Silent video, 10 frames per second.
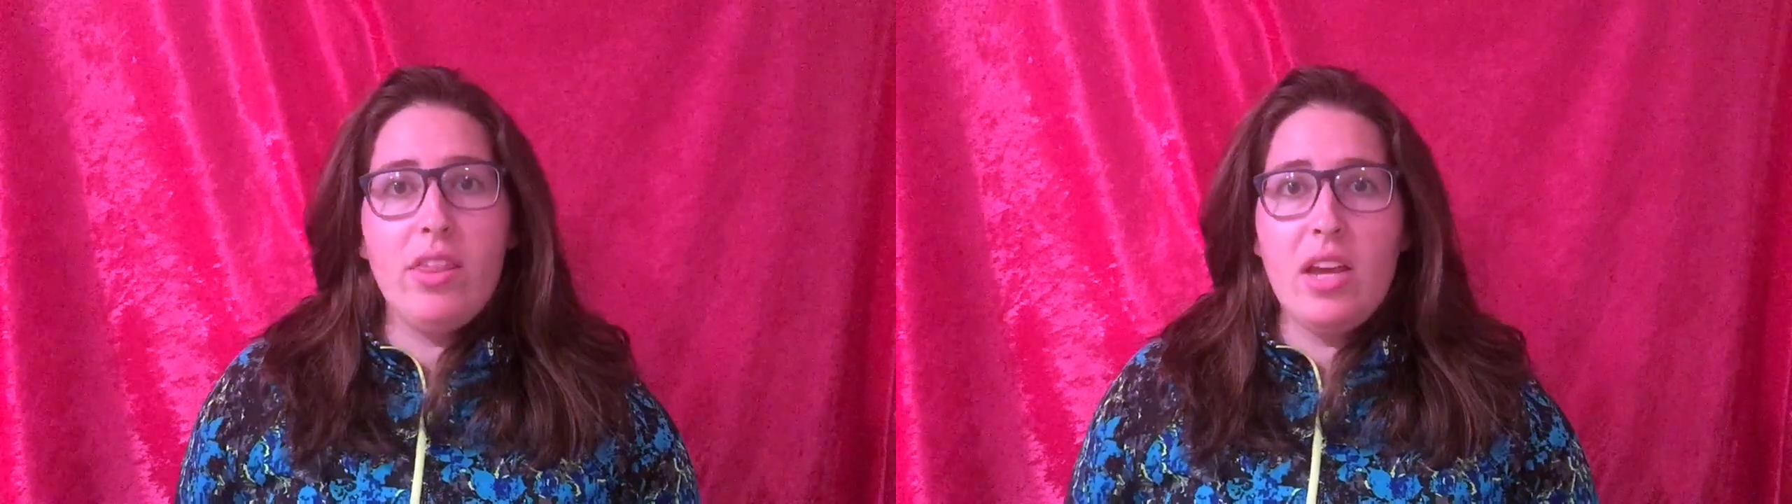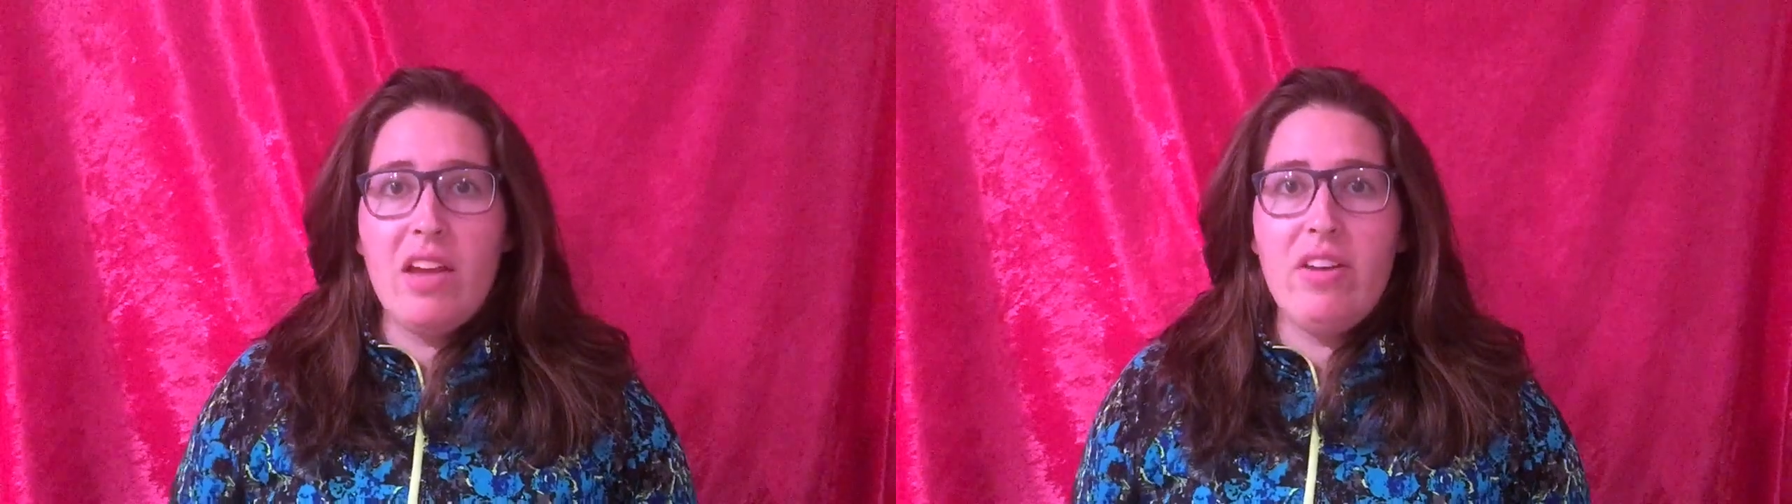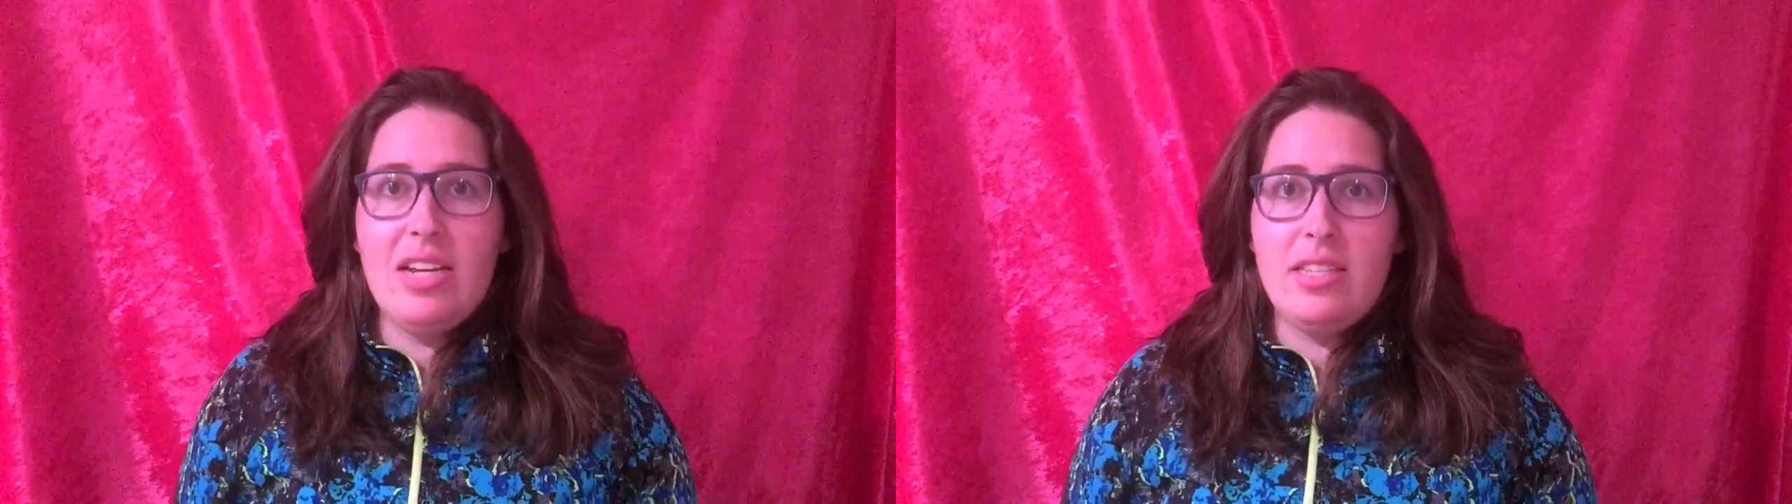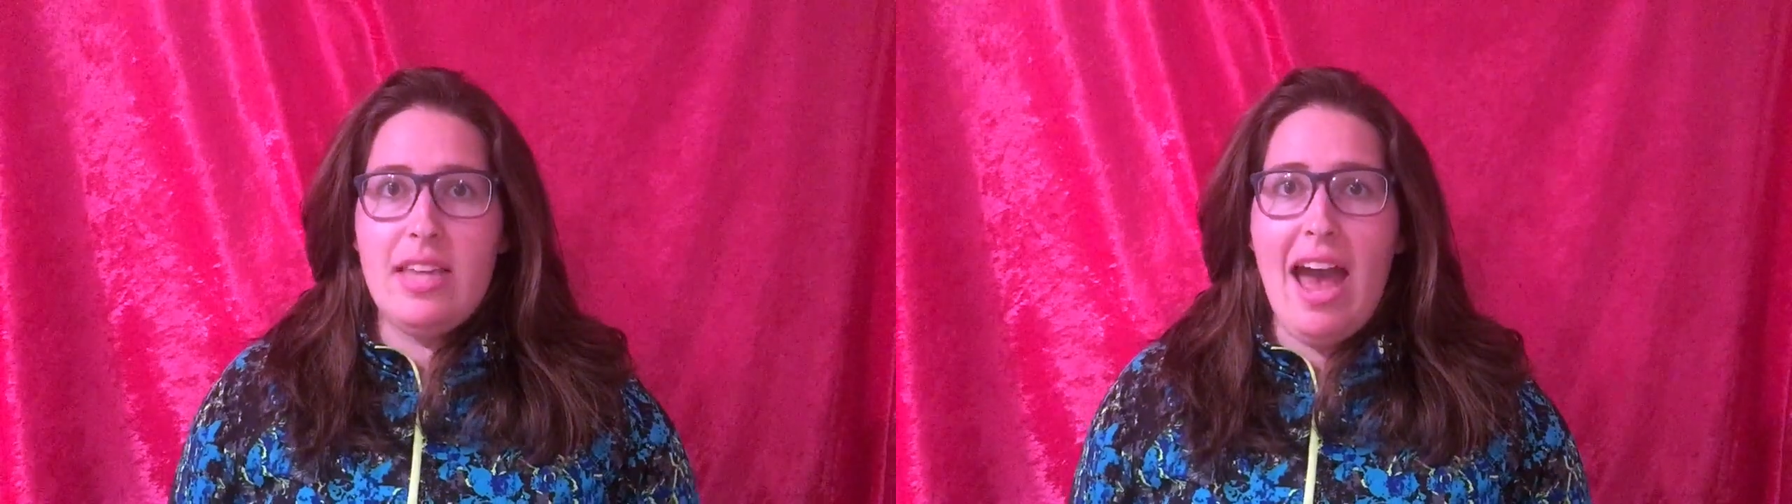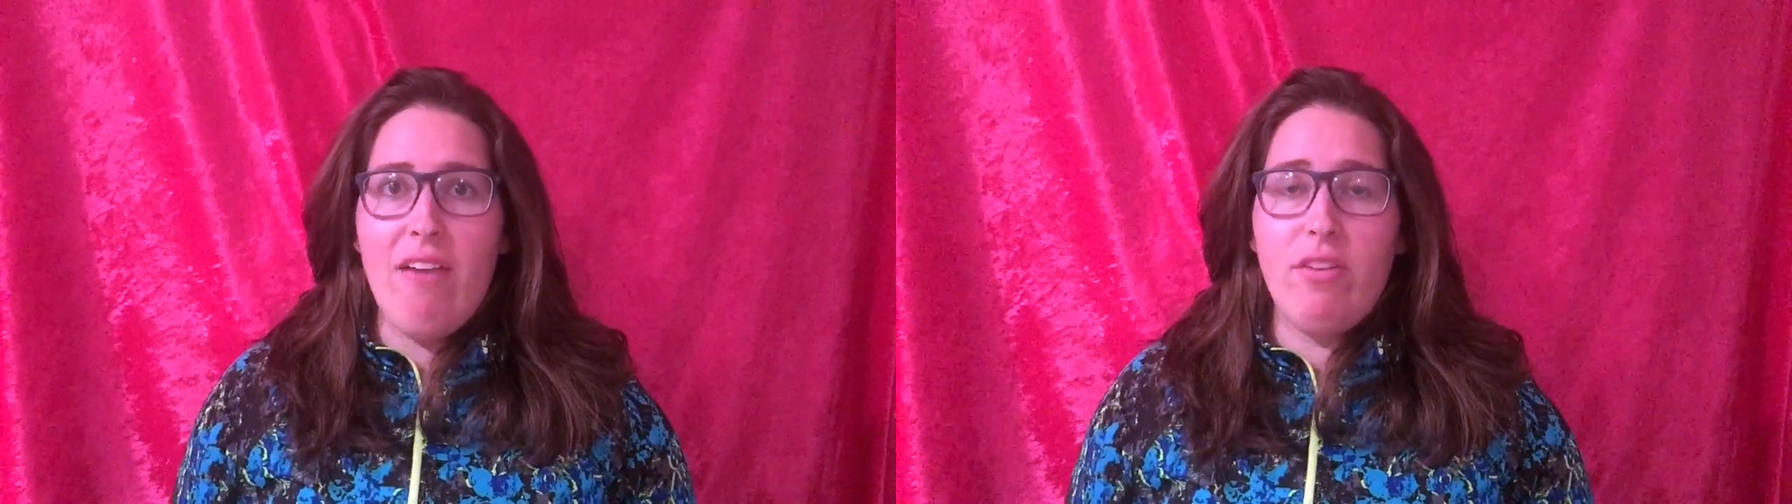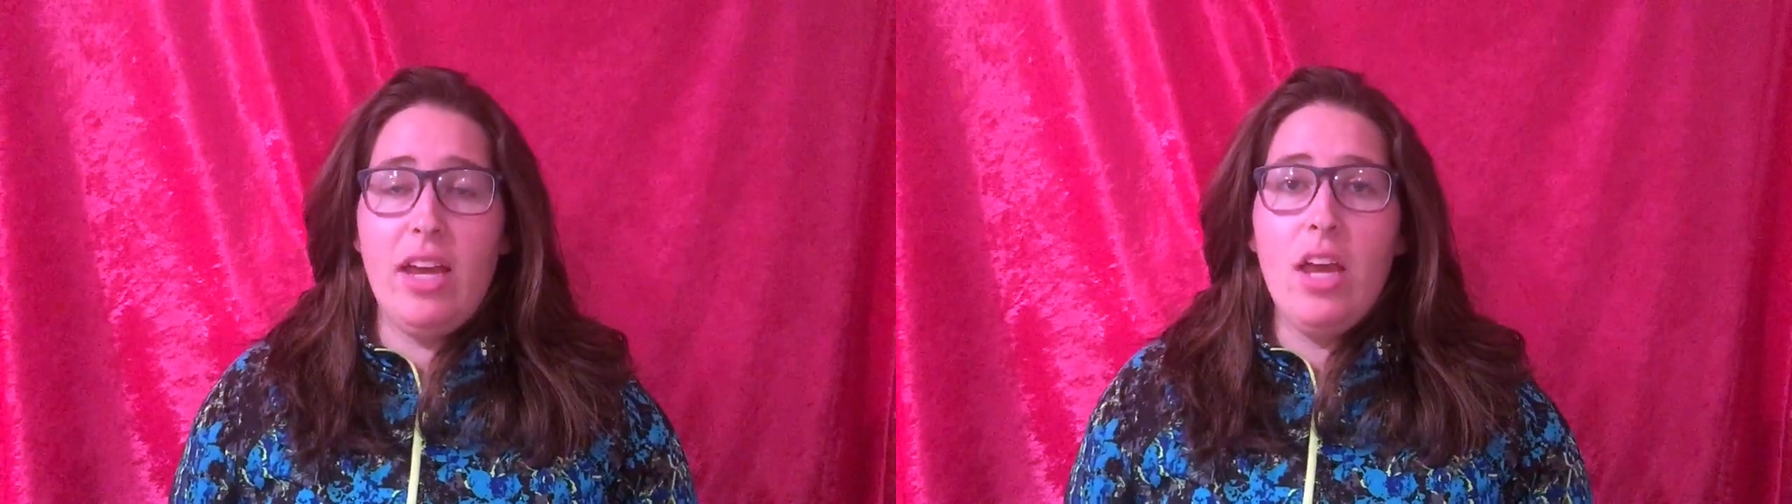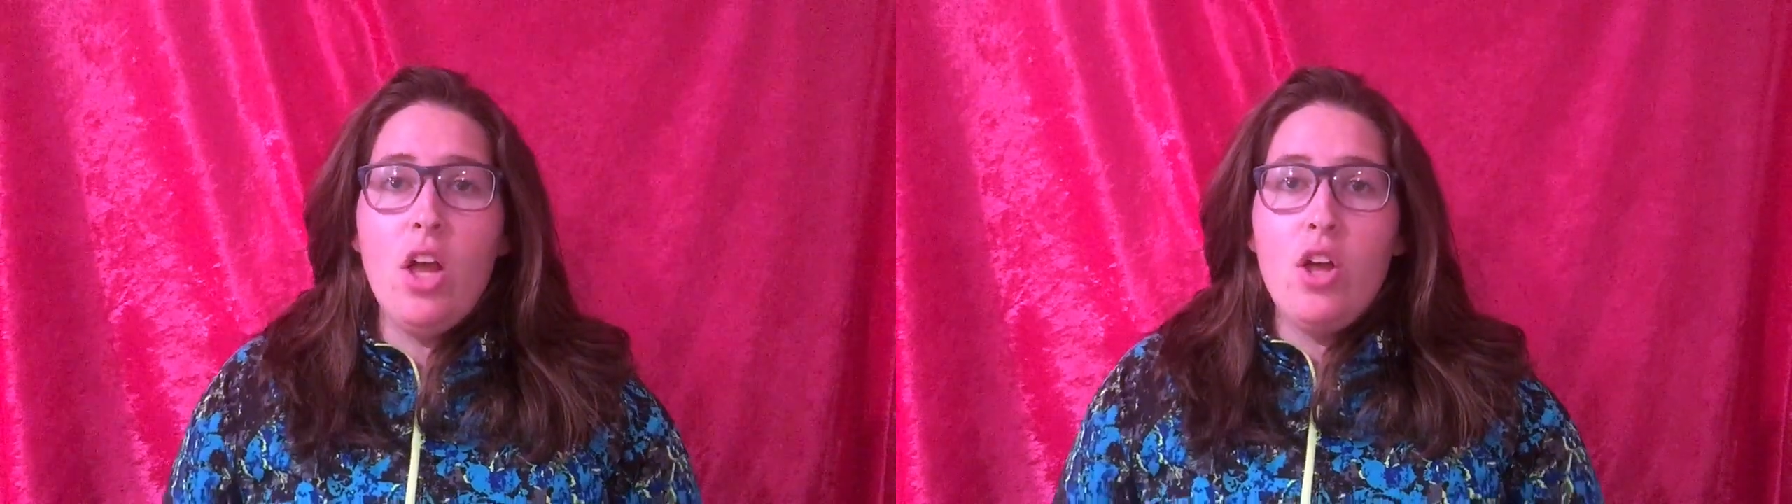Think of it as taffy.